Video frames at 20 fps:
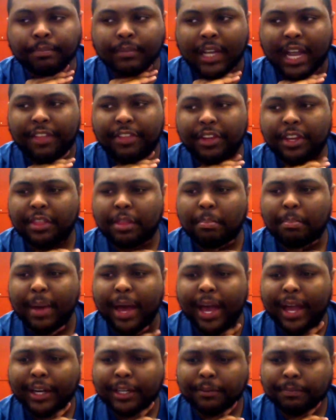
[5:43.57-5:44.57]
I think in the
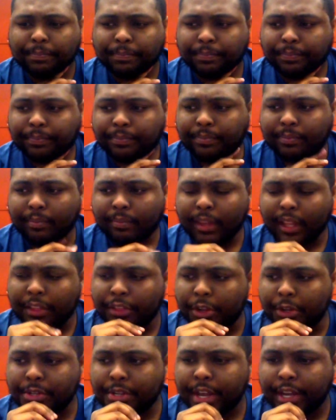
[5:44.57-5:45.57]
back,
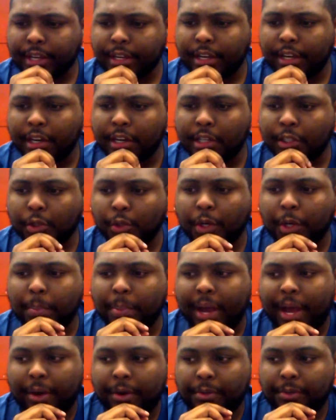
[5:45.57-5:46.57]
there's like tree
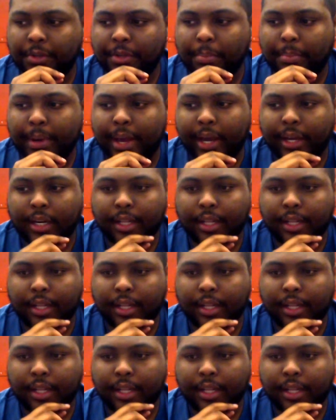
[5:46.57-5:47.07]
patterns in the back.